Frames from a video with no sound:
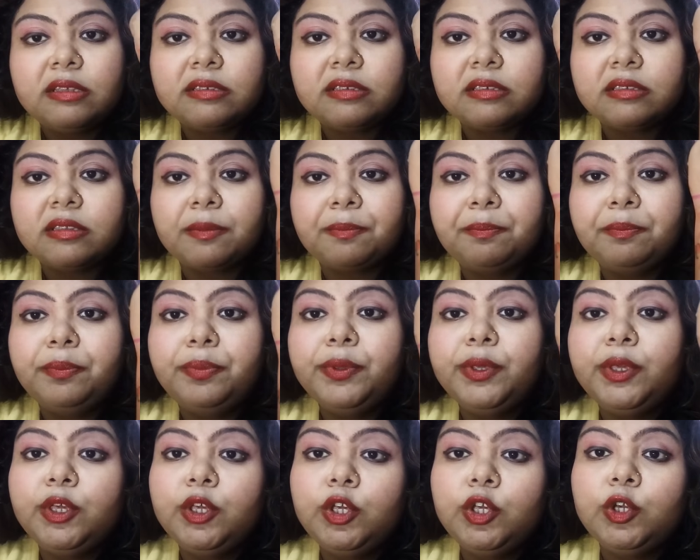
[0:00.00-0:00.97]
This is the
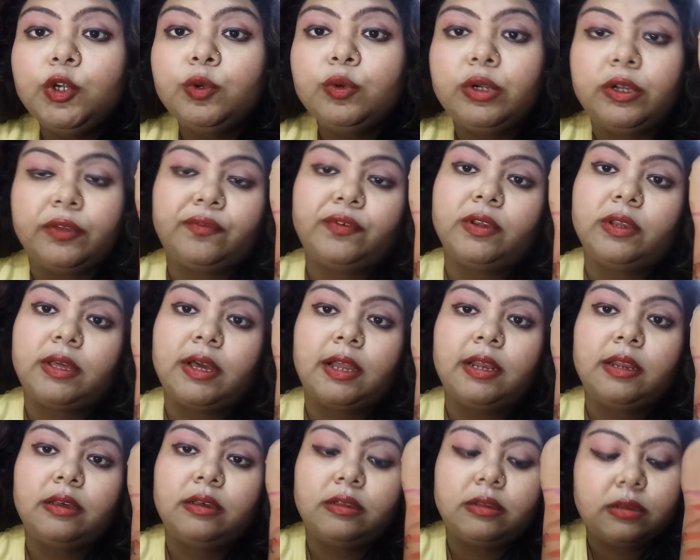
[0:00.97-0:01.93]
beautiful
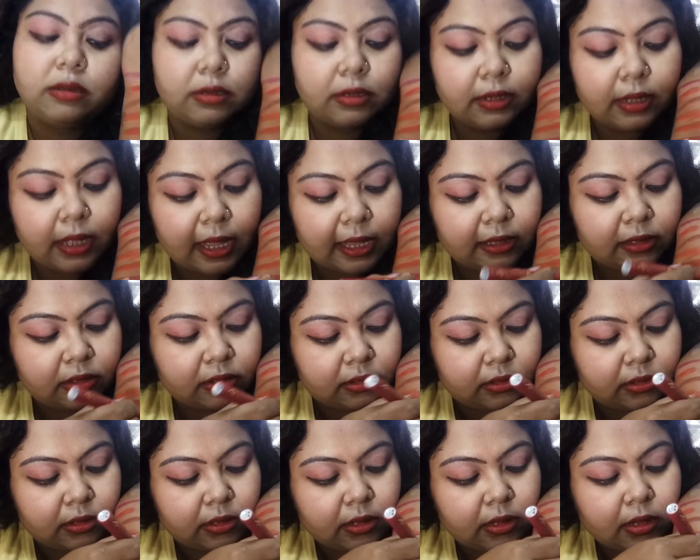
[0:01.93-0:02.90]
color, guys.
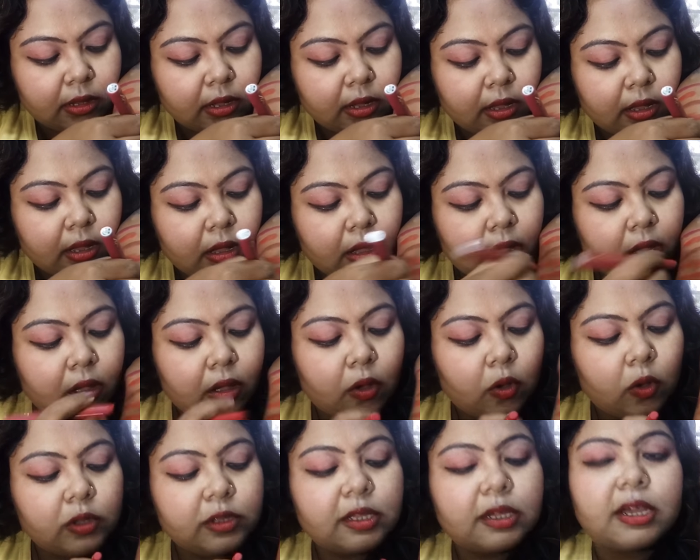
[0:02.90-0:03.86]

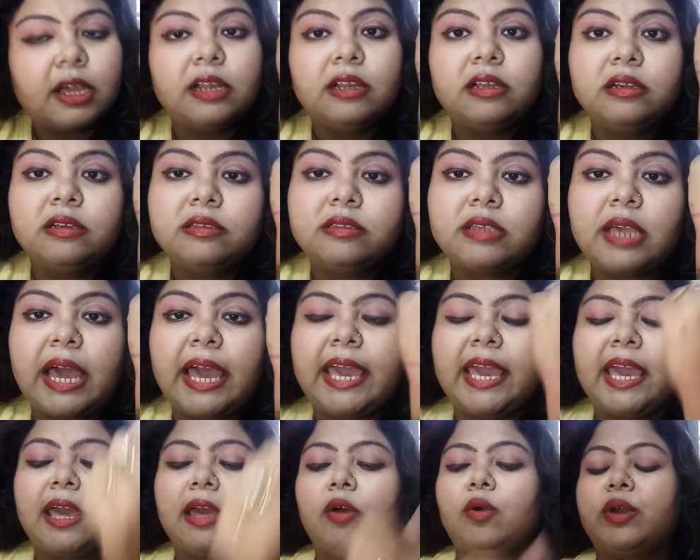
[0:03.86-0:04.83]
All the colors I
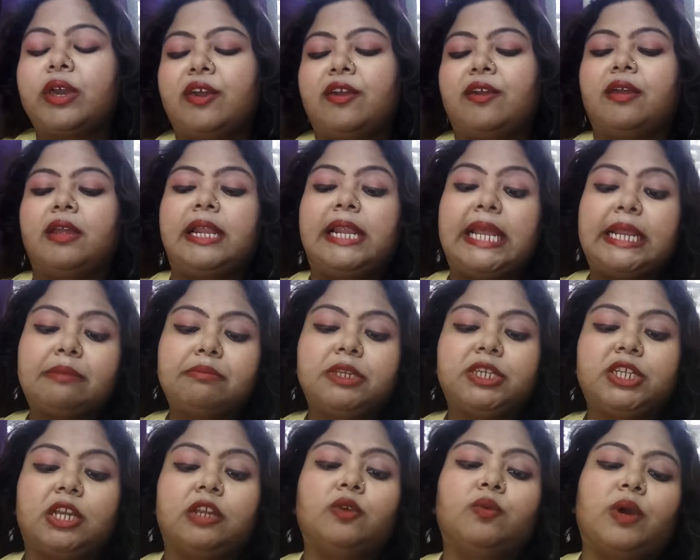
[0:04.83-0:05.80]
have. Okay, let
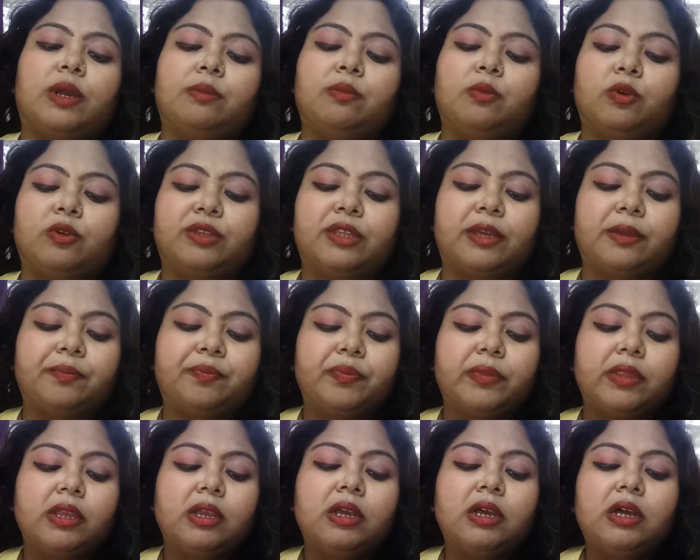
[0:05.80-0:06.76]
me tell you one more thing.
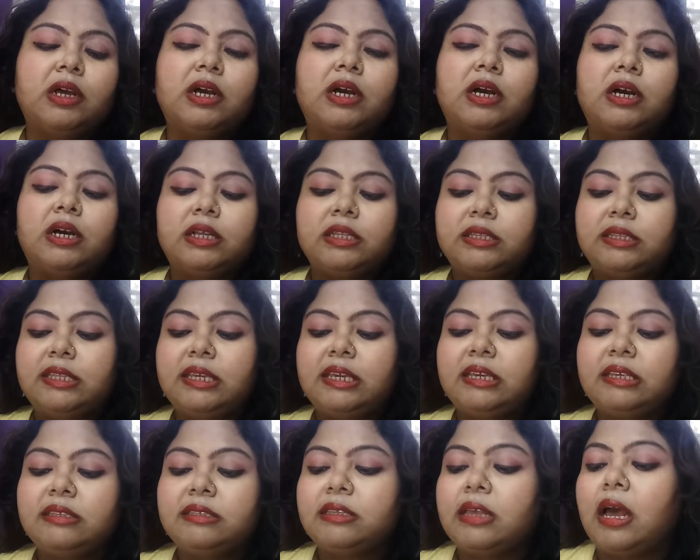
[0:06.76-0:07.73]

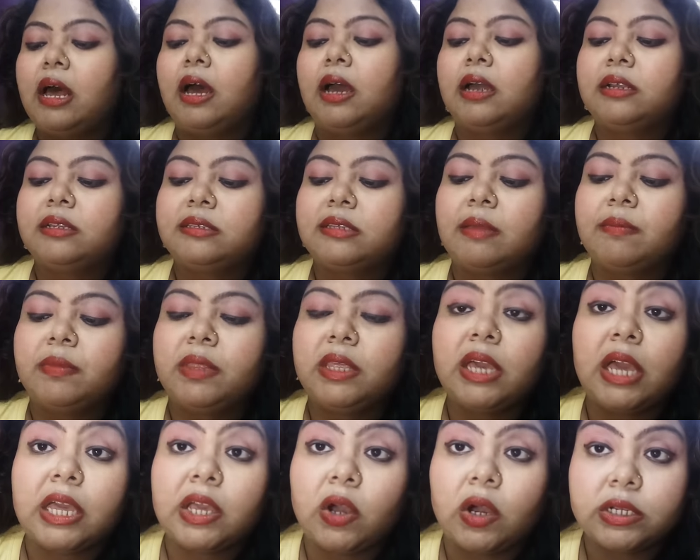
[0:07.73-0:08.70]
These are
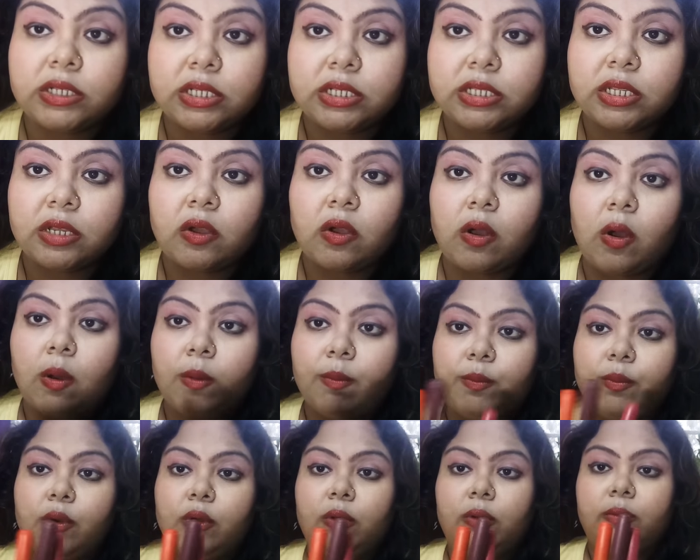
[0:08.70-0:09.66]
something I got in the
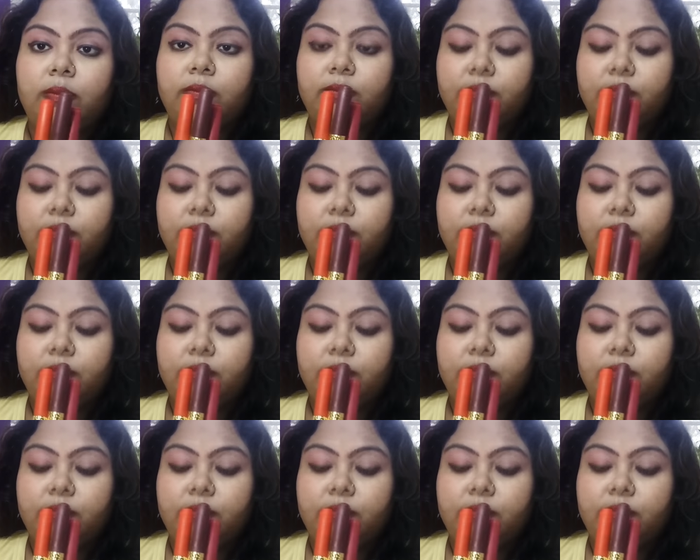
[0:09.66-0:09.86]
combo.